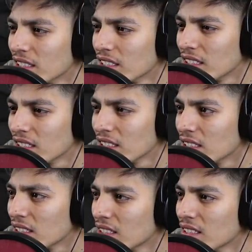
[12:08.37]

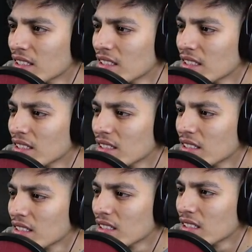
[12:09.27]

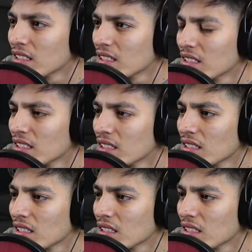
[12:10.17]

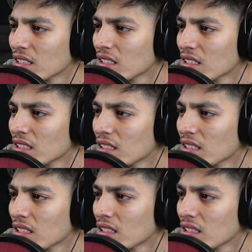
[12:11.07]

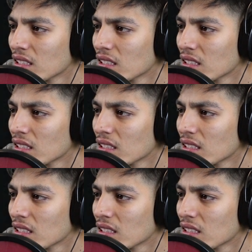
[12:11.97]
(no one is talking)